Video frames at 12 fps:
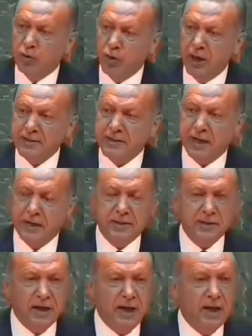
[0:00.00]
The members
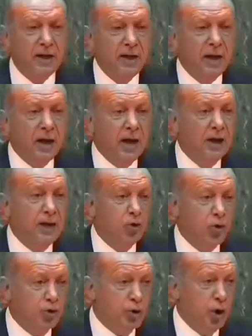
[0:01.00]
to the UN
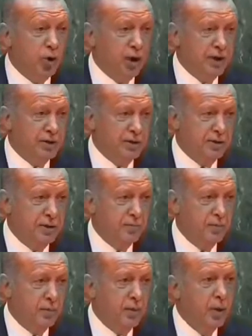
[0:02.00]
Group of Friends of
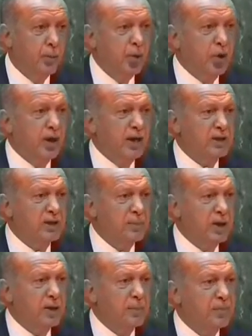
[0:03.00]
Mediation that we
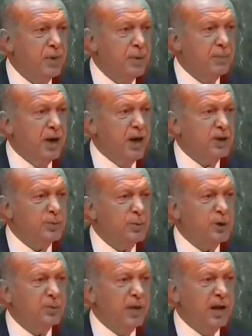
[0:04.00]
co-chair
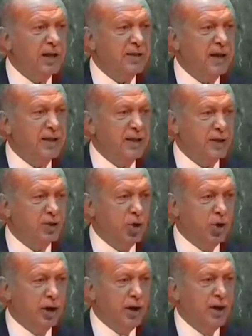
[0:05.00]
have
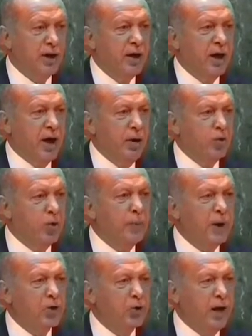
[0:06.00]
reached 59.